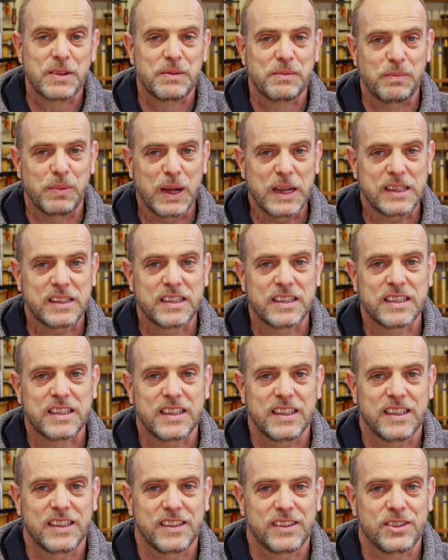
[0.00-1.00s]
But
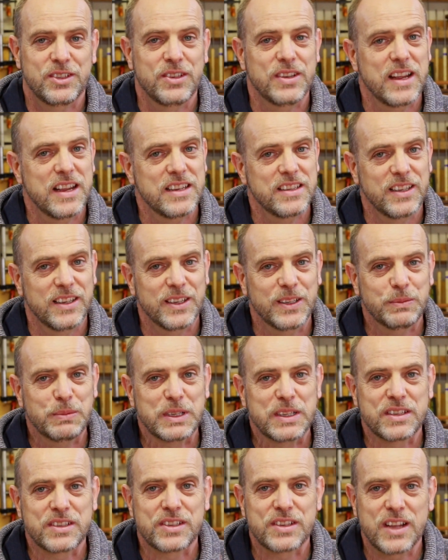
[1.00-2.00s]
today is a little
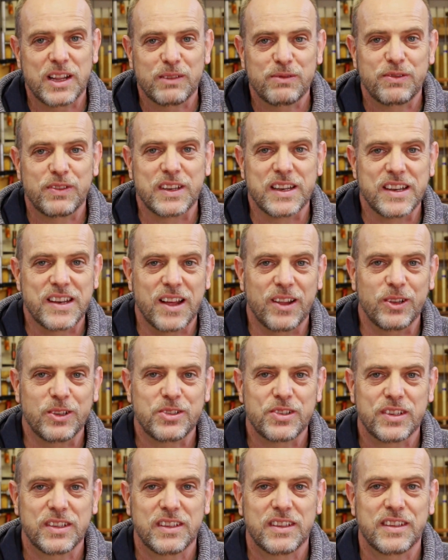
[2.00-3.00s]
bit
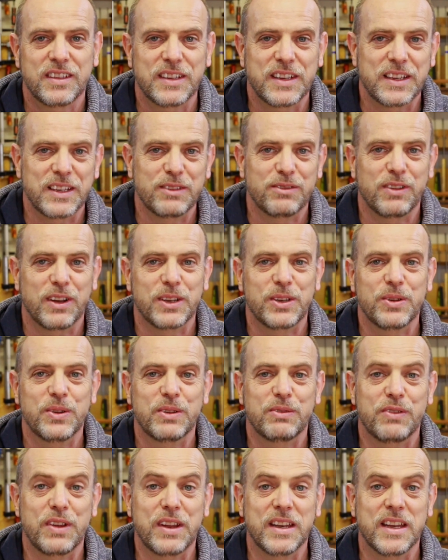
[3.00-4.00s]
self-indulgent, and if I do
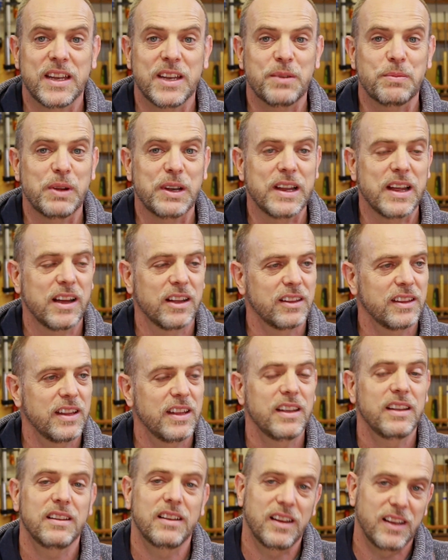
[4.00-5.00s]
offend anybody out
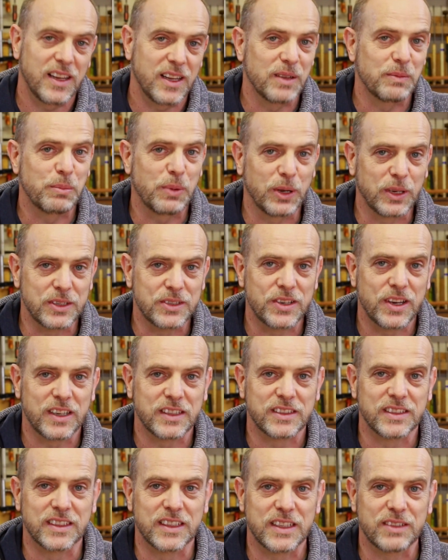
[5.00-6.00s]
there, I
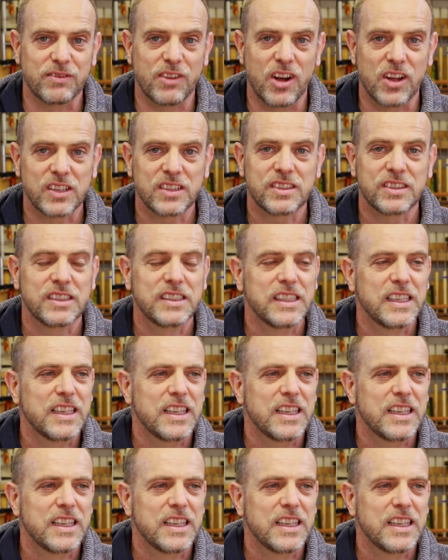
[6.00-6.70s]
apologize in advance.